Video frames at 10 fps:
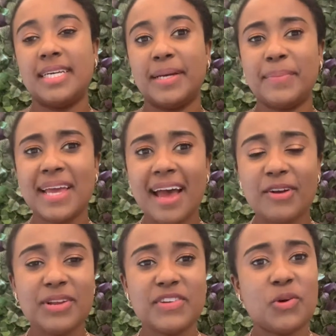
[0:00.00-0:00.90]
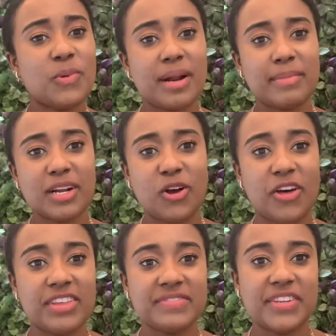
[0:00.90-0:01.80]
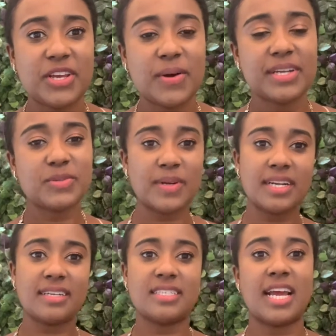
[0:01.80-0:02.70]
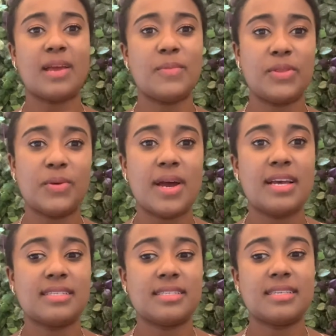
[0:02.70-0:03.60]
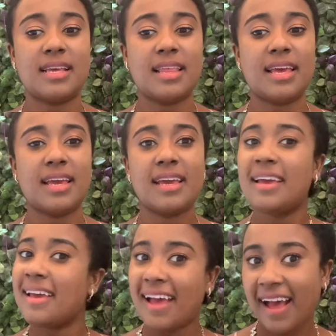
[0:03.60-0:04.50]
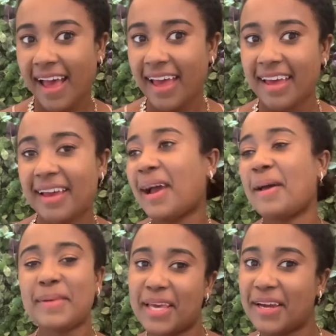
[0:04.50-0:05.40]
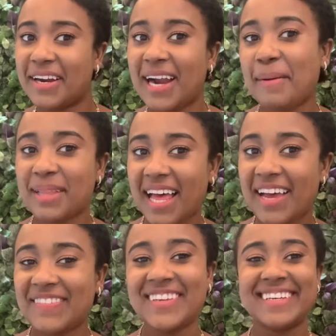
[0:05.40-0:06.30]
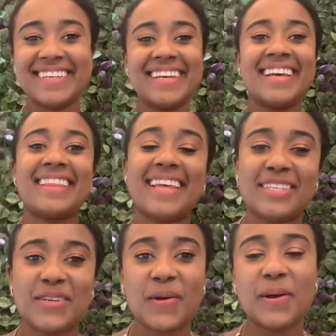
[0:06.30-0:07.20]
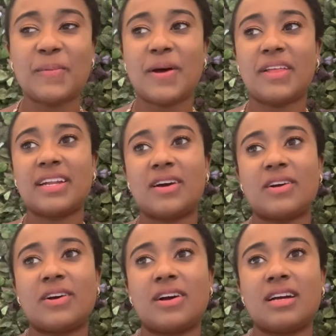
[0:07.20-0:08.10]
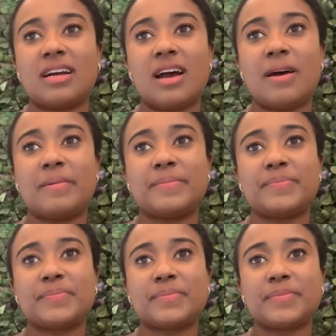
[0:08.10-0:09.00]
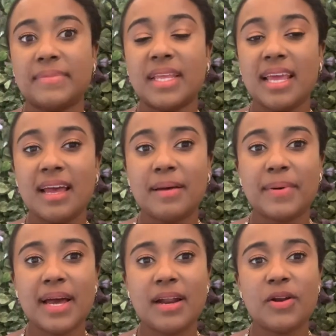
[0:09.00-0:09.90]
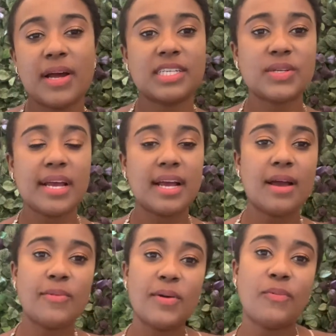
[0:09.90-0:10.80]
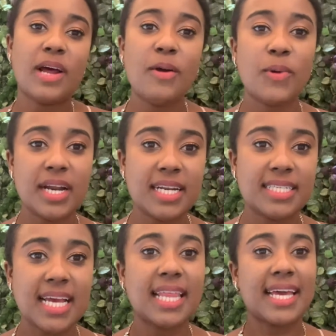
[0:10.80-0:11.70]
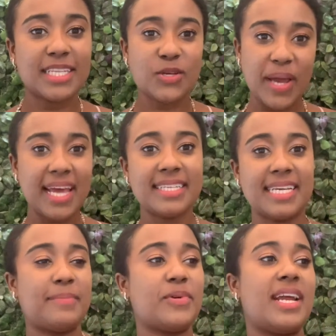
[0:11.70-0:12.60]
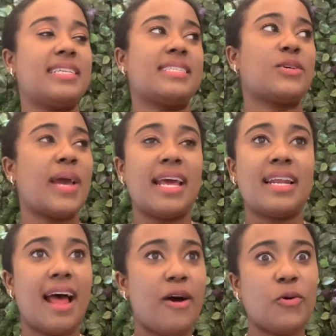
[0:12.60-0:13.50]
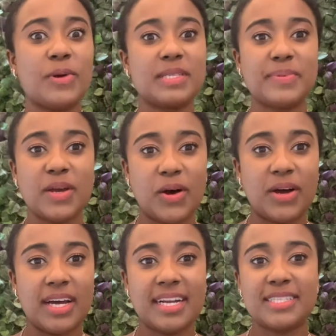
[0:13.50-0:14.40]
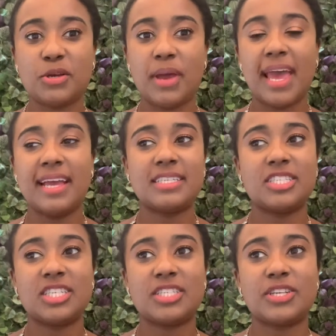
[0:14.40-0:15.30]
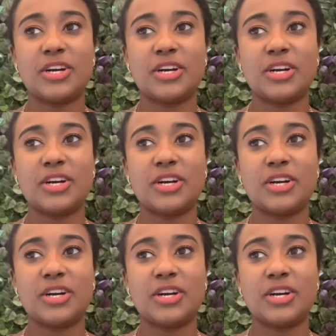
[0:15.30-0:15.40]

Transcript: But yeah, I don't even know what I'm going to call this video. I just wanted to check in with you guys and say hey, I'm here, I'm alive. Things are going well in Hong Kong. Yeah, but I don't know. I wanted to say it's okay to take breaks. It's okay to not always be on. It's okay to just